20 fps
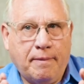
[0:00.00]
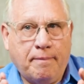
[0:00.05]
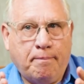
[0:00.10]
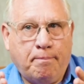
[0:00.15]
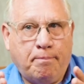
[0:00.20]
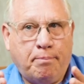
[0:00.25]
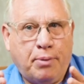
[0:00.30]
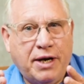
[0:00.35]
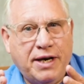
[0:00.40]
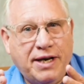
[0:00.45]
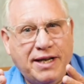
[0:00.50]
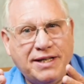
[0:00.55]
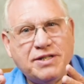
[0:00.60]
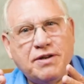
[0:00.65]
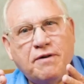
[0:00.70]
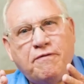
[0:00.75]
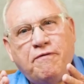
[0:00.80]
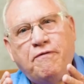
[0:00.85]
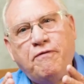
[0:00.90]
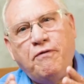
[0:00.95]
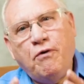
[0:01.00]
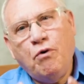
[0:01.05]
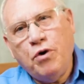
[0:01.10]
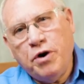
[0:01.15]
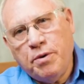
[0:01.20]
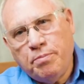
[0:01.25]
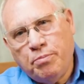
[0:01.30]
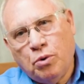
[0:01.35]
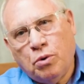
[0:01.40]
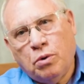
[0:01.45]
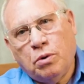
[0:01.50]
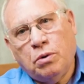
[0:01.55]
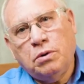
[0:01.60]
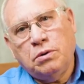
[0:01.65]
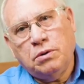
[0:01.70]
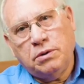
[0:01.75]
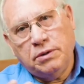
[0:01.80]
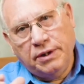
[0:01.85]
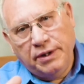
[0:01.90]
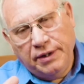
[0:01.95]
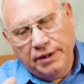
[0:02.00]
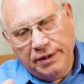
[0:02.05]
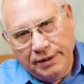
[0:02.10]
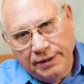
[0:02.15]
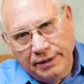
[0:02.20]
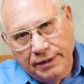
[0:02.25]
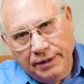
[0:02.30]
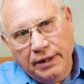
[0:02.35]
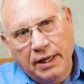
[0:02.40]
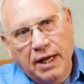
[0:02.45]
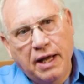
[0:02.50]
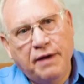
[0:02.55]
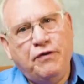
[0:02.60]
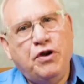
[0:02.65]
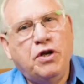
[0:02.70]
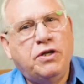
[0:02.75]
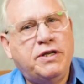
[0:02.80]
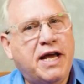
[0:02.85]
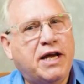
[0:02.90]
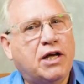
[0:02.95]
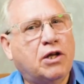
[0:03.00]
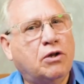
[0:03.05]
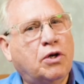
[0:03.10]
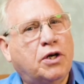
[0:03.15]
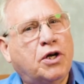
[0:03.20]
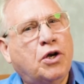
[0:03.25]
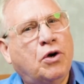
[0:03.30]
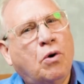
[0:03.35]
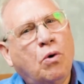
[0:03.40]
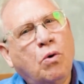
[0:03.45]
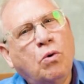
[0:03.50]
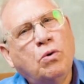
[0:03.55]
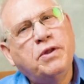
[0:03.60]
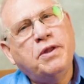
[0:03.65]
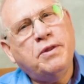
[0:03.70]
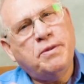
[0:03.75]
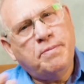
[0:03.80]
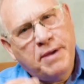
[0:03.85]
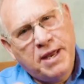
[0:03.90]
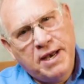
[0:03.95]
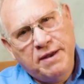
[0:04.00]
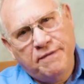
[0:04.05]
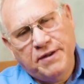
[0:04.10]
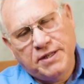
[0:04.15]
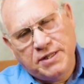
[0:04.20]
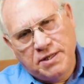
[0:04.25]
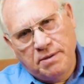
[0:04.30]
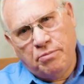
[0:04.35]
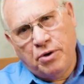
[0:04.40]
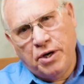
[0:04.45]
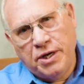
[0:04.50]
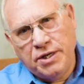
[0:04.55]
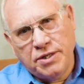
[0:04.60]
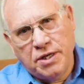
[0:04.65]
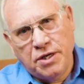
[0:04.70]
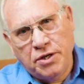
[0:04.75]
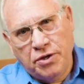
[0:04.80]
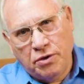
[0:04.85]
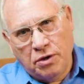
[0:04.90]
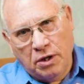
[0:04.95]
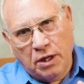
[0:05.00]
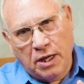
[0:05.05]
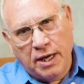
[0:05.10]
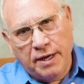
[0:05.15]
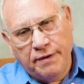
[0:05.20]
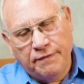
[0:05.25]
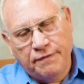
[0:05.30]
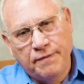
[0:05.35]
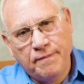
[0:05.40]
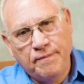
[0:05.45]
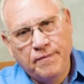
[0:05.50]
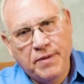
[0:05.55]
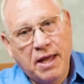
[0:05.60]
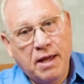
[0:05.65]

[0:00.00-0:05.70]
but it's affordable if you take a look at all of the benefits it brings into your life.